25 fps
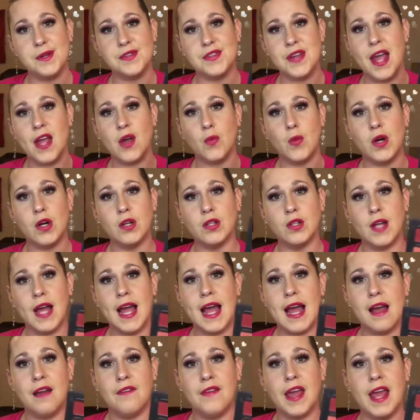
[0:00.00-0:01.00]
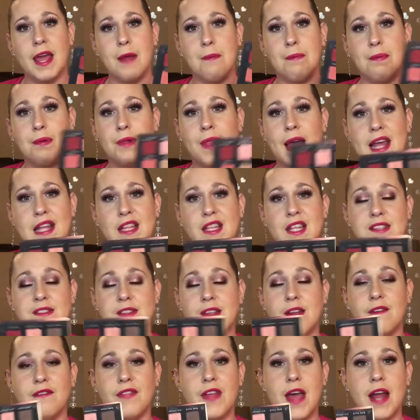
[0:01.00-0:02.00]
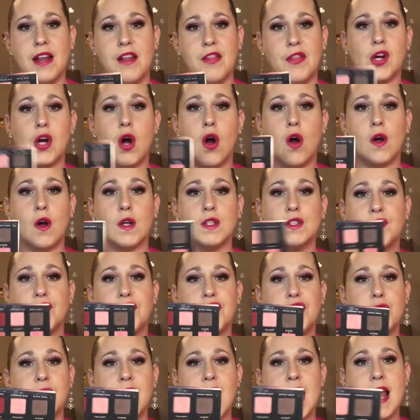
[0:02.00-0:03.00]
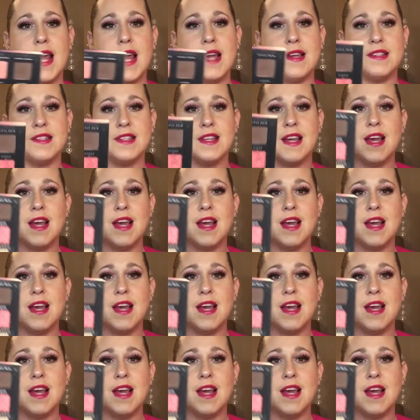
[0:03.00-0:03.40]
I will have a playlist of that in the cards for you guys.